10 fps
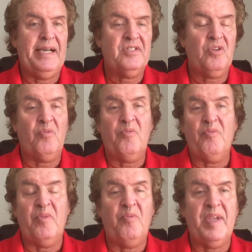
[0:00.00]
So
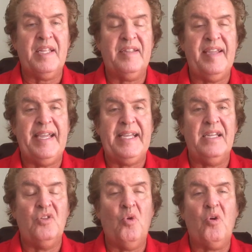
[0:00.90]
we can
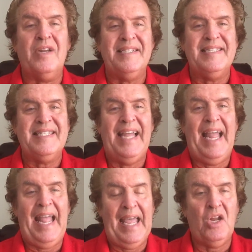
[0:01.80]
take New Orleans
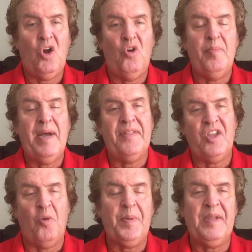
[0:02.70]
at home on
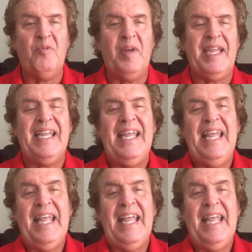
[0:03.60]
the opening week